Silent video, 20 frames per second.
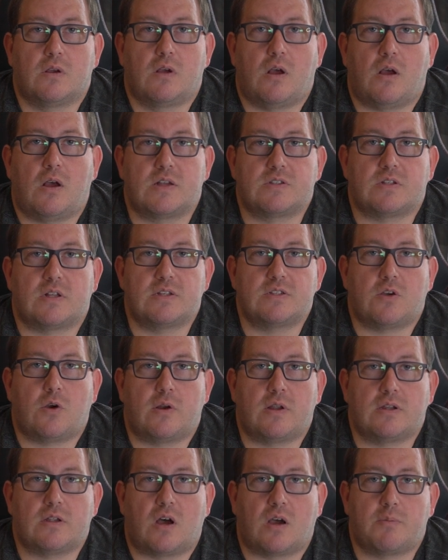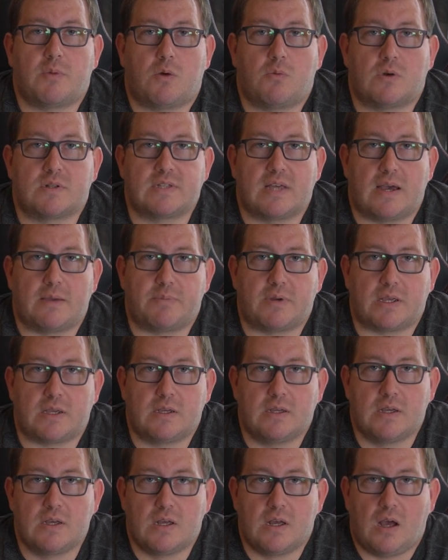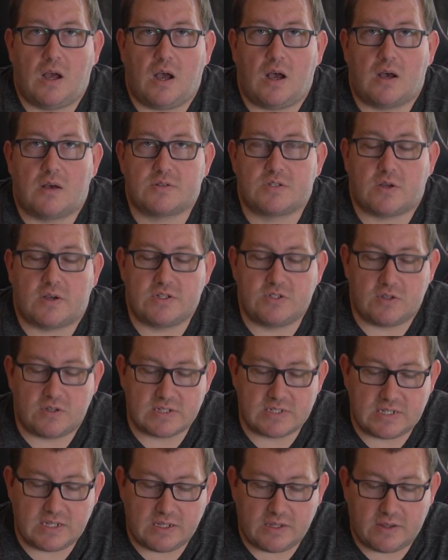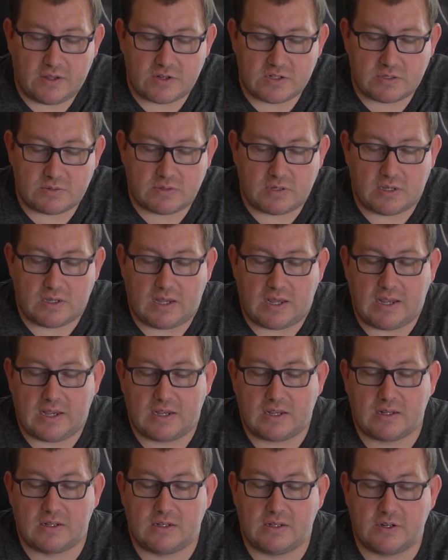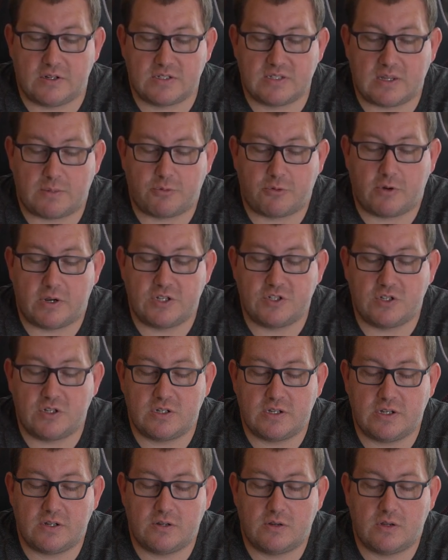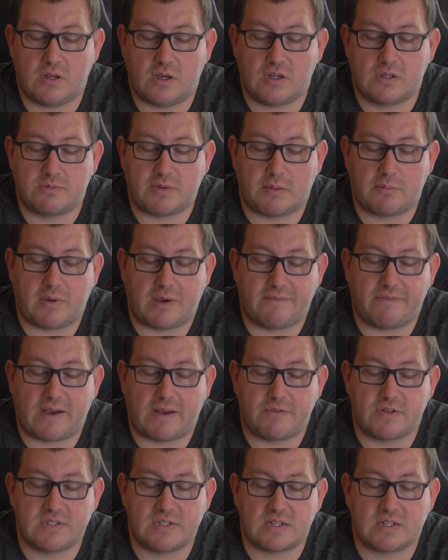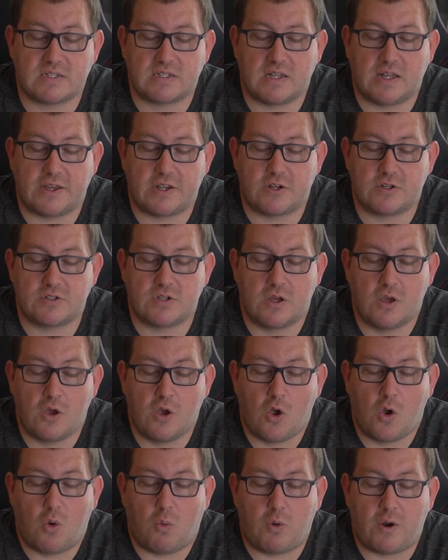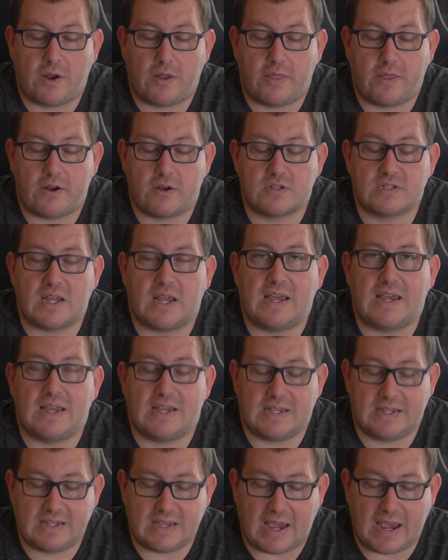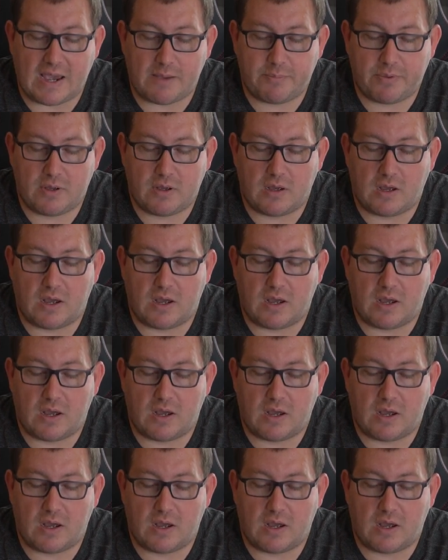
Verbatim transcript: All right, so let's go ahead and talk about what's happening. So as you can see, there's a clear separation here, probably about 5 or 6 layers where there's a gap.